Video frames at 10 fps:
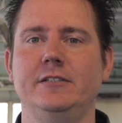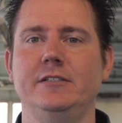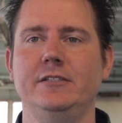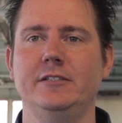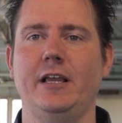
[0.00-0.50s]

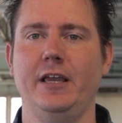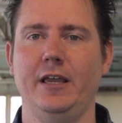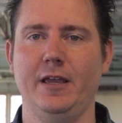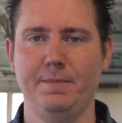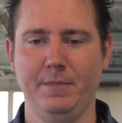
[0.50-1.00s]
is
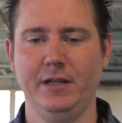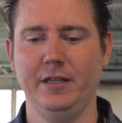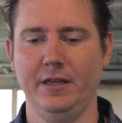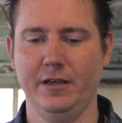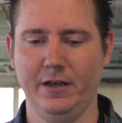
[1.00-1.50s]
a
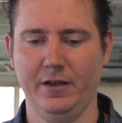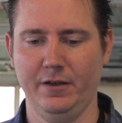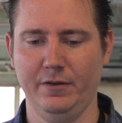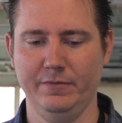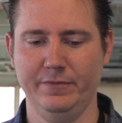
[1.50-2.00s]
media
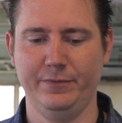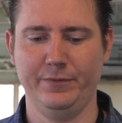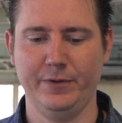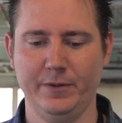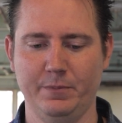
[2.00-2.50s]
of
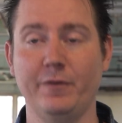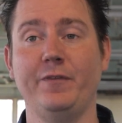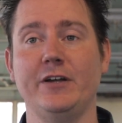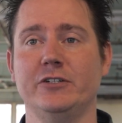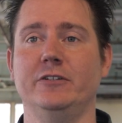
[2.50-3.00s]

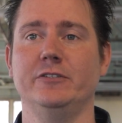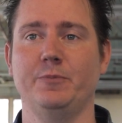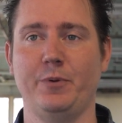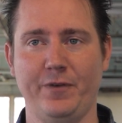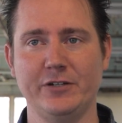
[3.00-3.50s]
professional
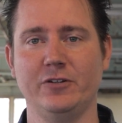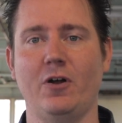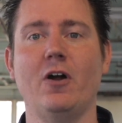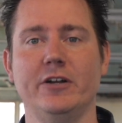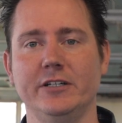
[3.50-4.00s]

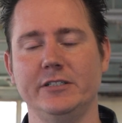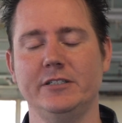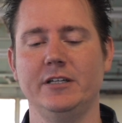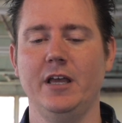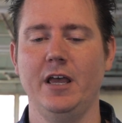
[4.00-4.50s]

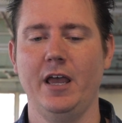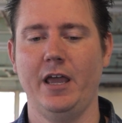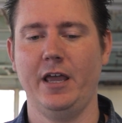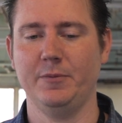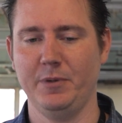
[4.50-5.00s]
artists.
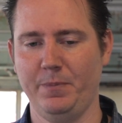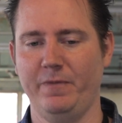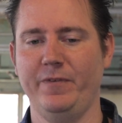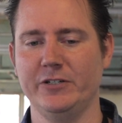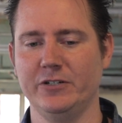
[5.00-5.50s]
And to be a
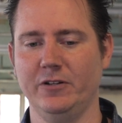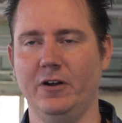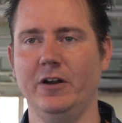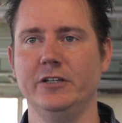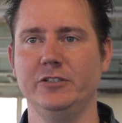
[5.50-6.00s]
professional
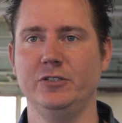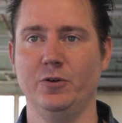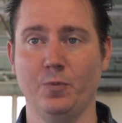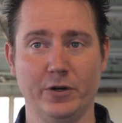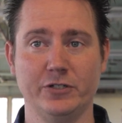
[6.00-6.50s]
artist,
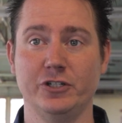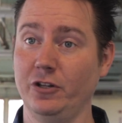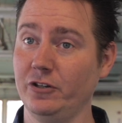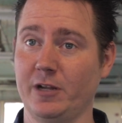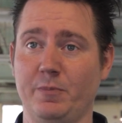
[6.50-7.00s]
your work should
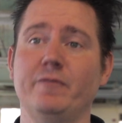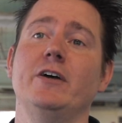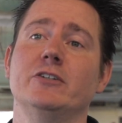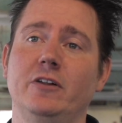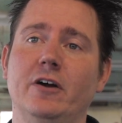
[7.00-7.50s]
look like
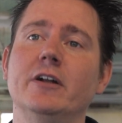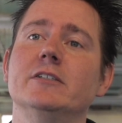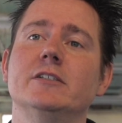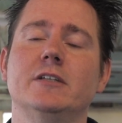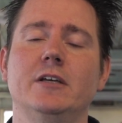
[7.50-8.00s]
professional
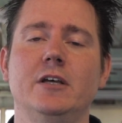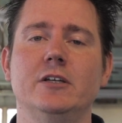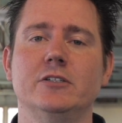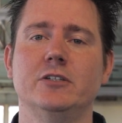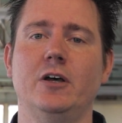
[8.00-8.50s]
artists.
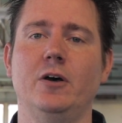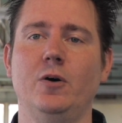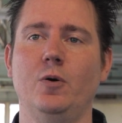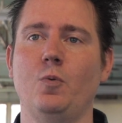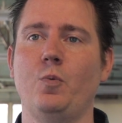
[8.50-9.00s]

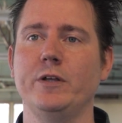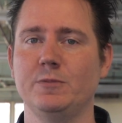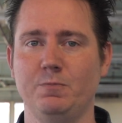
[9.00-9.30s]
So what